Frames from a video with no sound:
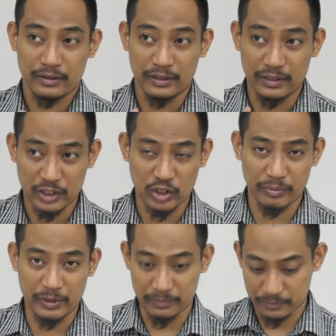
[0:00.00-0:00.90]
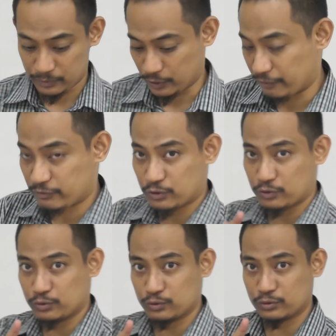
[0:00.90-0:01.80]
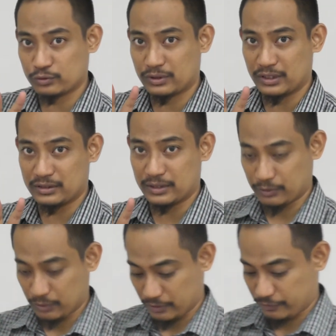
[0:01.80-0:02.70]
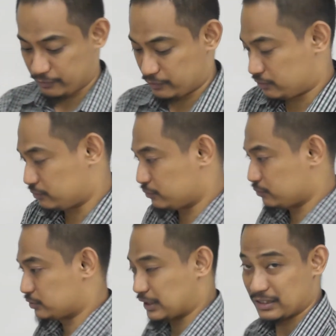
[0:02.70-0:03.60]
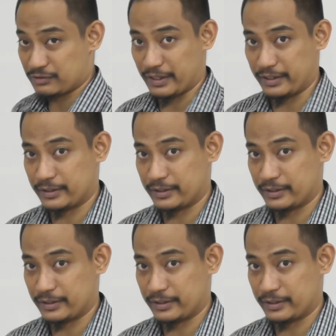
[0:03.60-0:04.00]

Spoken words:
In equilibrium, you have two things that you have to satisfy,